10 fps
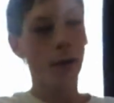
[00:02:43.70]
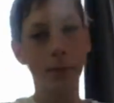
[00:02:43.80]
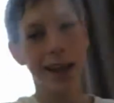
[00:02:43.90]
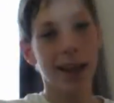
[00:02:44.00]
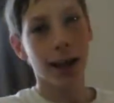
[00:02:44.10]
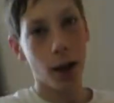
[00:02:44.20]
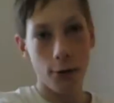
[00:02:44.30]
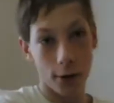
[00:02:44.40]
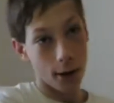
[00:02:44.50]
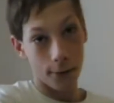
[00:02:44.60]
I'm taking over
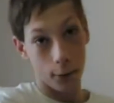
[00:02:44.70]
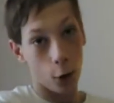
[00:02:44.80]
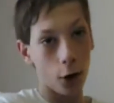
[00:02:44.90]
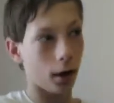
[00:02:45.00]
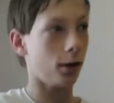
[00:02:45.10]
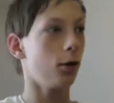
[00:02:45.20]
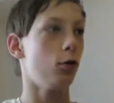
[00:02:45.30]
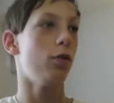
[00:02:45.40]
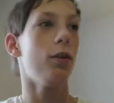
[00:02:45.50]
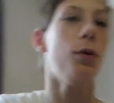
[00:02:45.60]
her vlog.
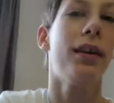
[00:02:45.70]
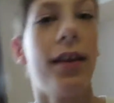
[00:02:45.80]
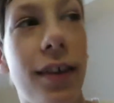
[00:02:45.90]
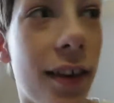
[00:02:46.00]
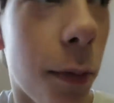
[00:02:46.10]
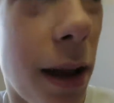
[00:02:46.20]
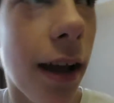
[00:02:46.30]
but She always does it to